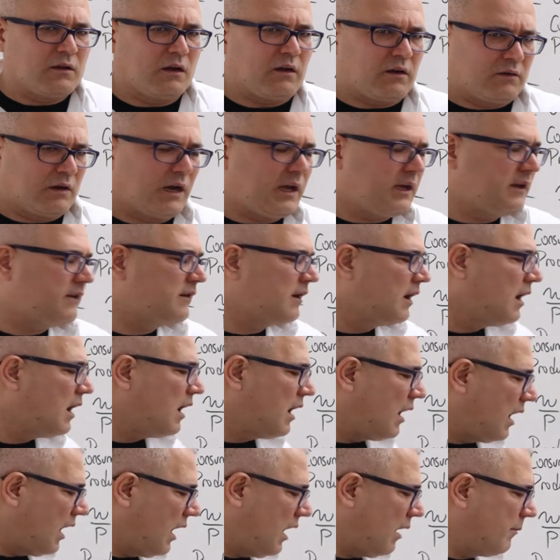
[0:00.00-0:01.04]
all right?
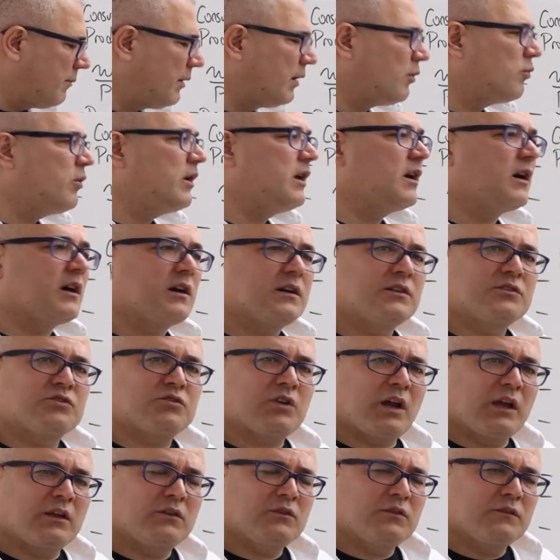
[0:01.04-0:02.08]
But we are
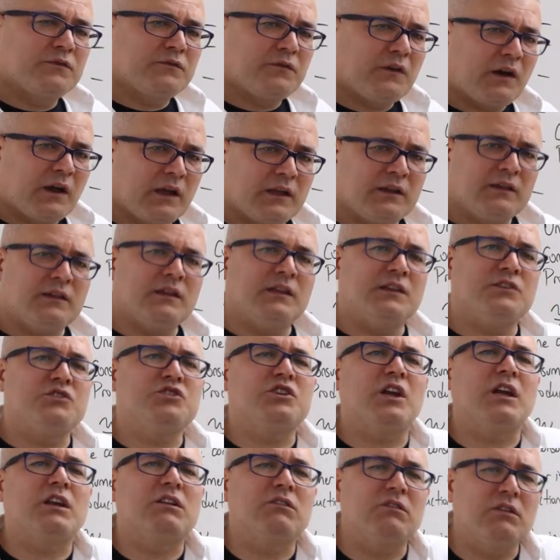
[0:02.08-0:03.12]
trying to find the
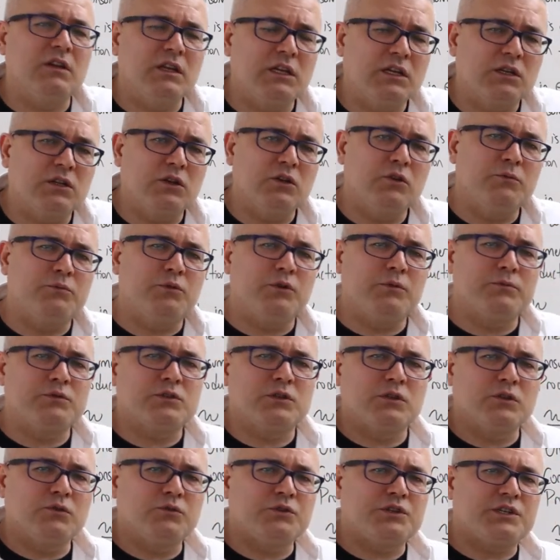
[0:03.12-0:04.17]
general equilibrium
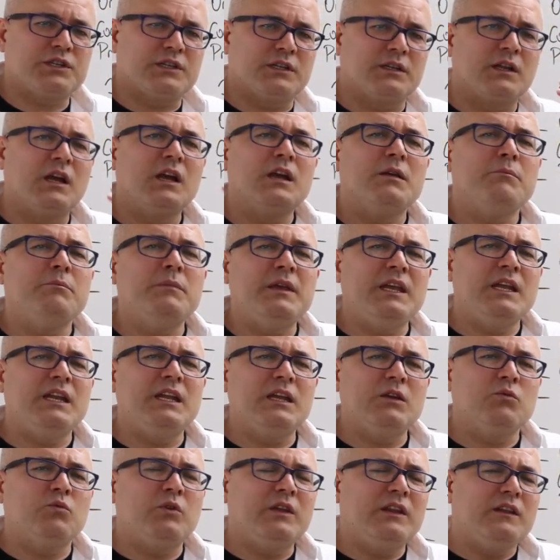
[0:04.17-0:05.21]
solution,
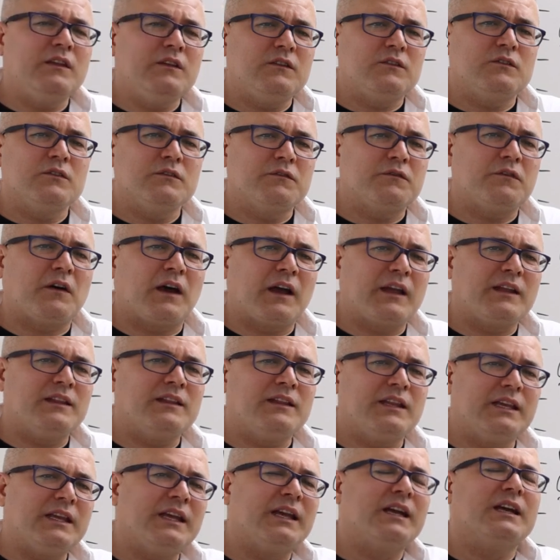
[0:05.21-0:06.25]
meaning we need to
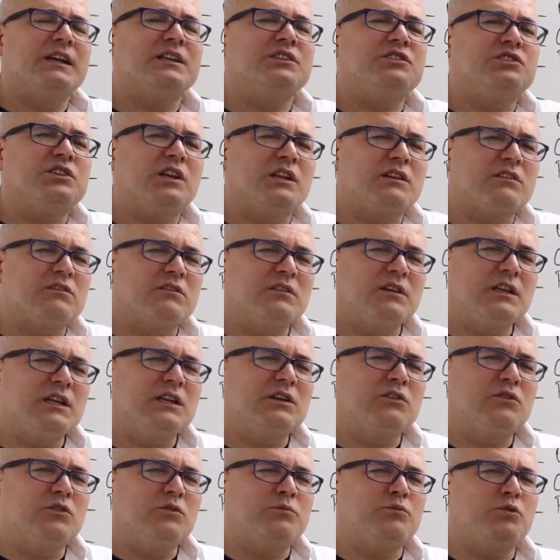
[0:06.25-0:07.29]
find the general
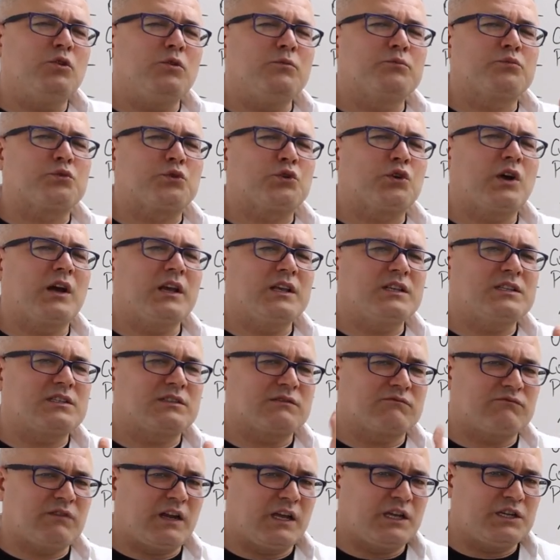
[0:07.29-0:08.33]
equilibrium
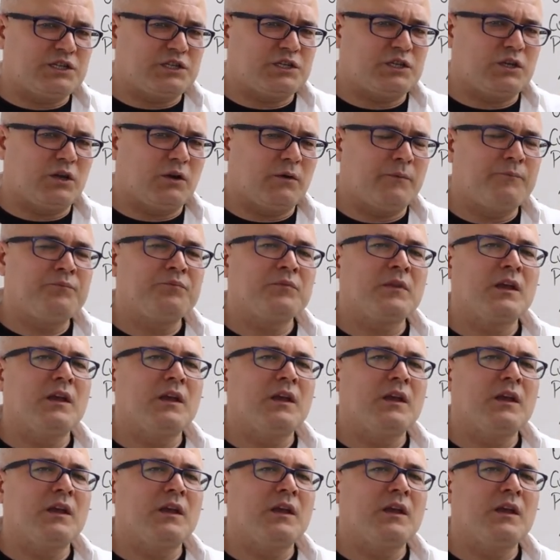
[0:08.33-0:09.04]
price ratio.